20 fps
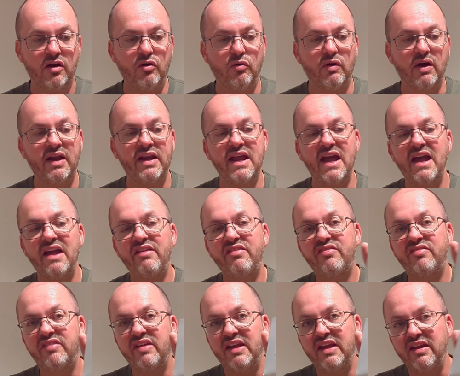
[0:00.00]

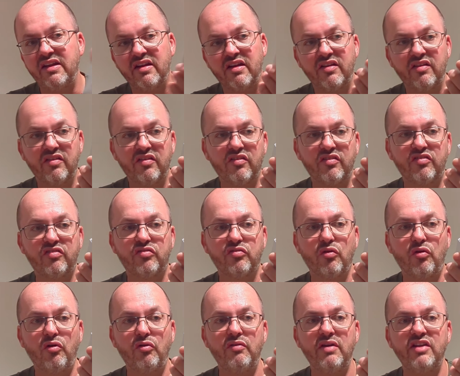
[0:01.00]
SD
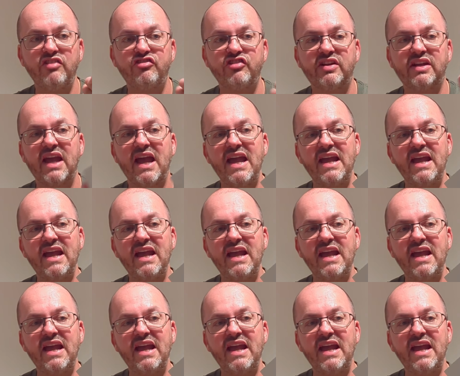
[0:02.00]
storage